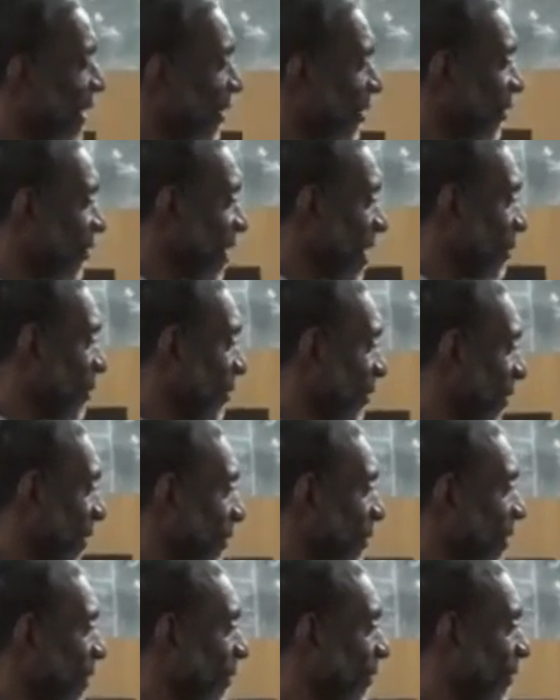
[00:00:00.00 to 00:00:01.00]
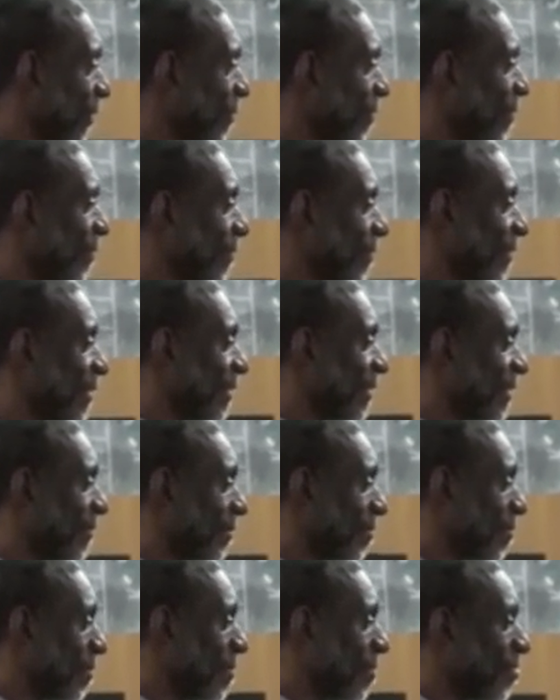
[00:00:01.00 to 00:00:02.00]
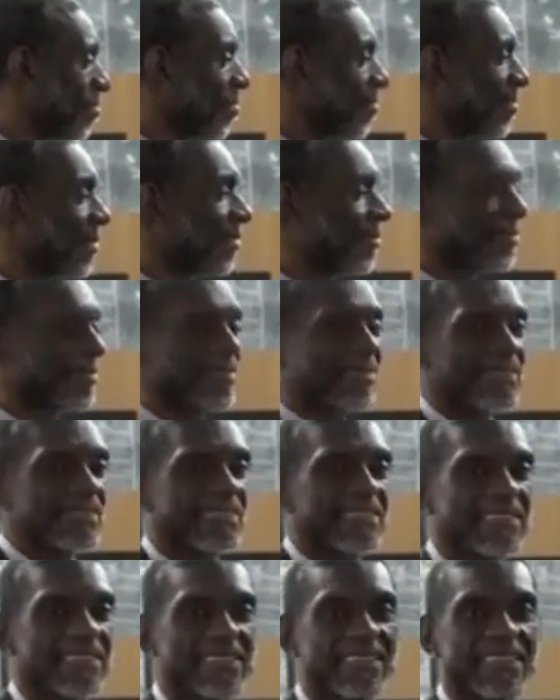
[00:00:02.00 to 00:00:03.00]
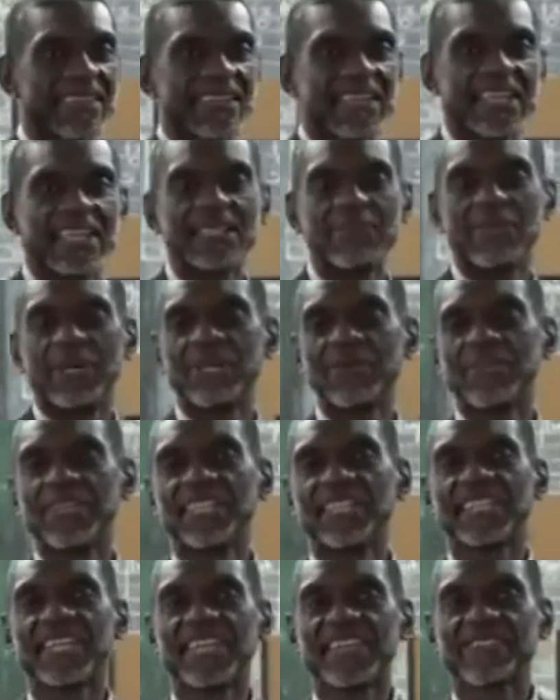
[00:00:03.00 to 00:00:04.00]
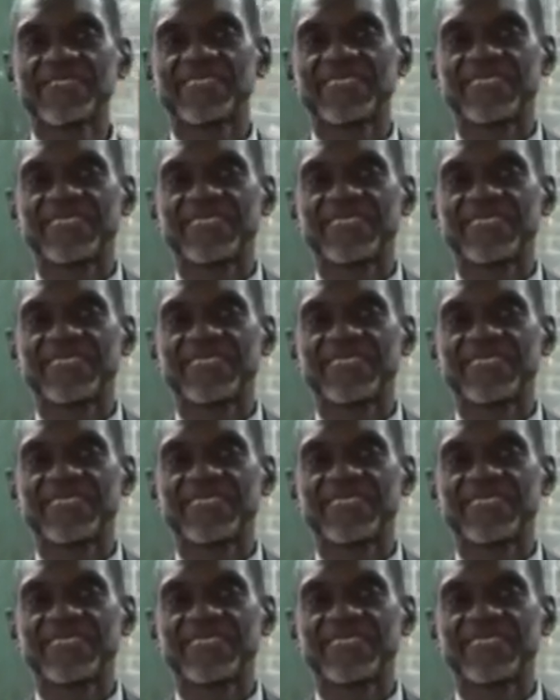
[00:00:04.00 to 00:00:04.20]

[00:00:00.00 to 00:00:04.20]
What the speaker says: Minister Honorable Emmeline Pierre, they received positive feedback, which